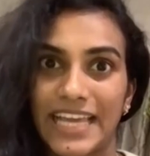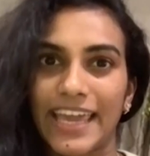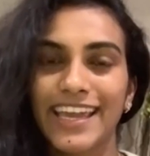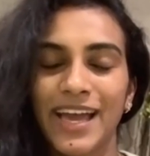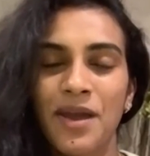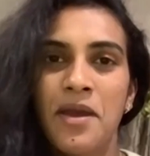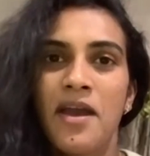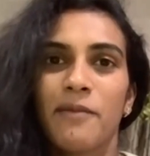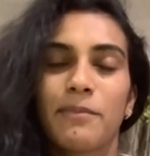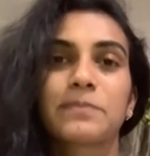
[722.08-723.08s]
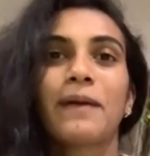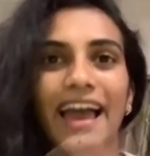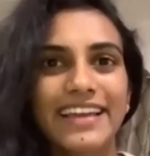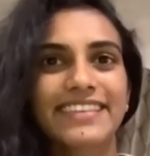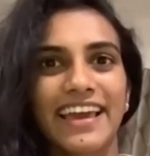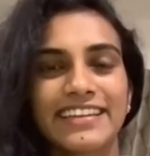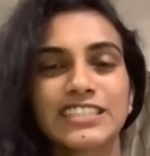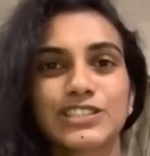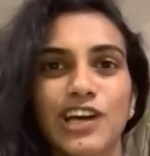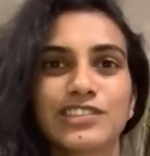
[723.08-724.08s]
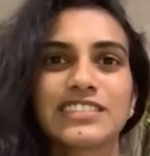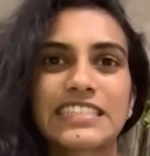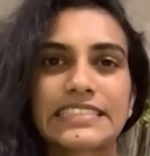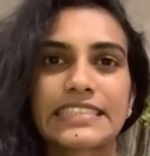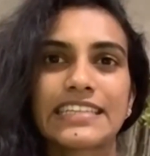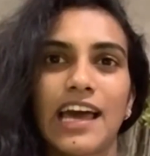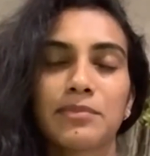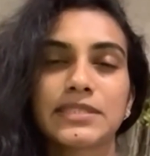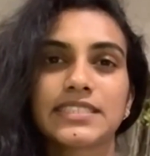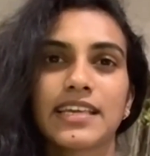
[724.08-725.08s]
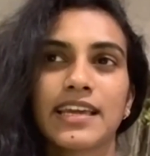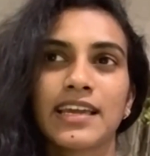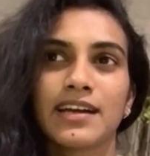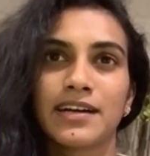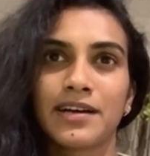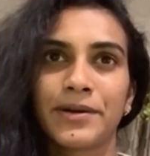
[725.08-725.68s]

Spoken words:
be like. But back then in 2016, I must say,